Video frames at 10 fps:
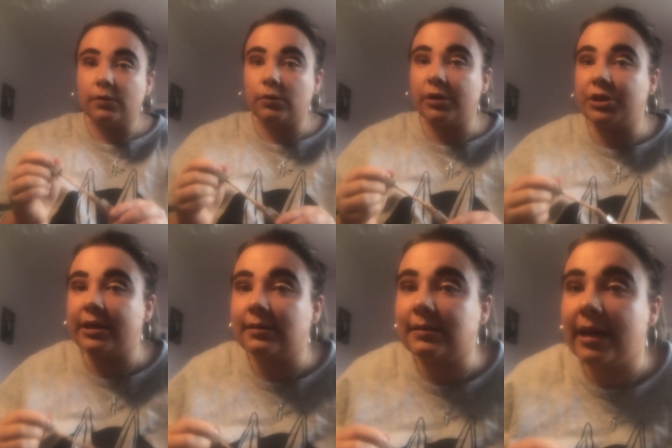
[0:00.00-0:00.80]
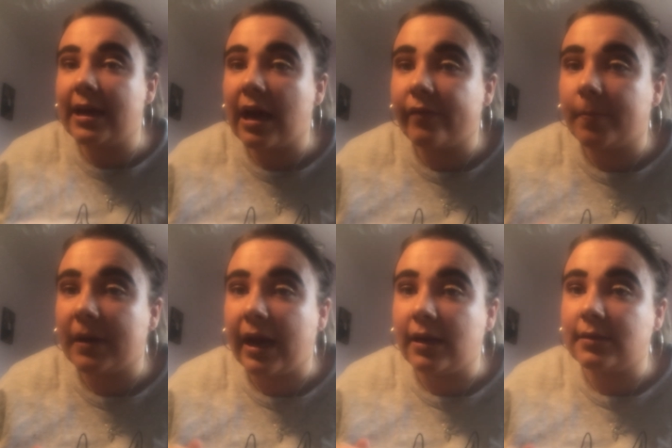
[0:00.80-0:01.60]
So as you can see I've
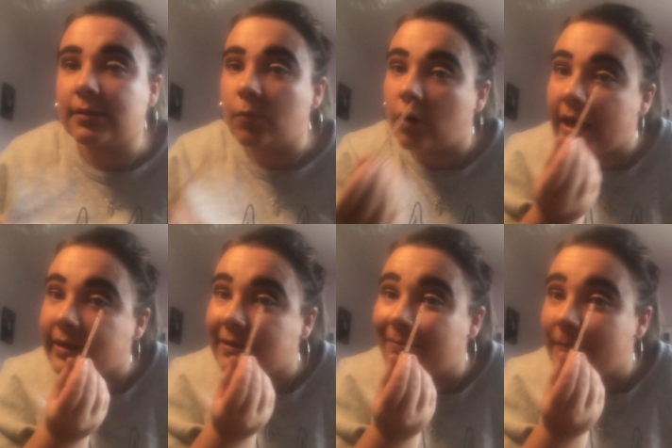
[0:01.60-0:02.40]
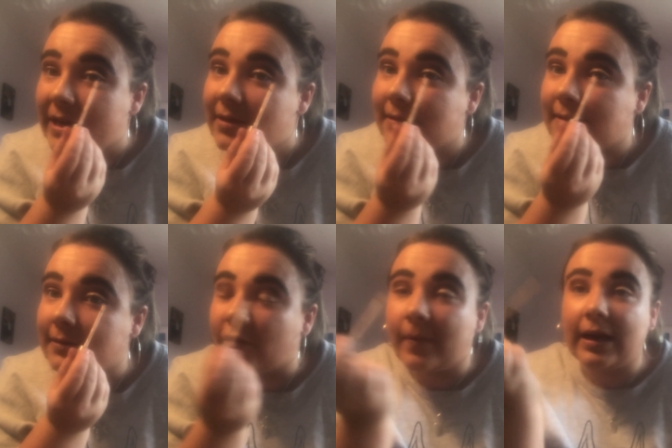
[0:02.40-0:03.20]
applied it to more or less the base
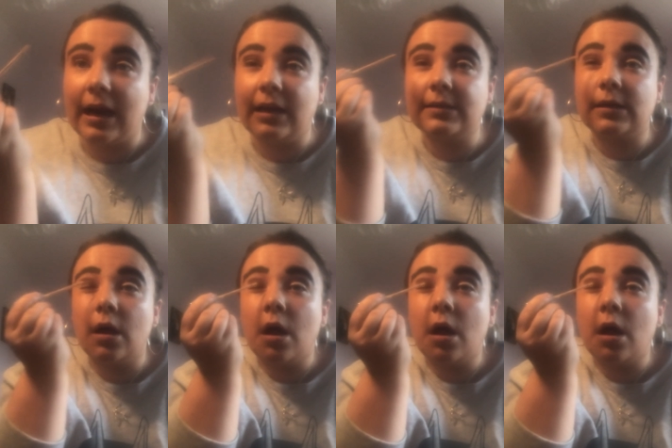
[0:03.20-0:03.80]
of my eyelid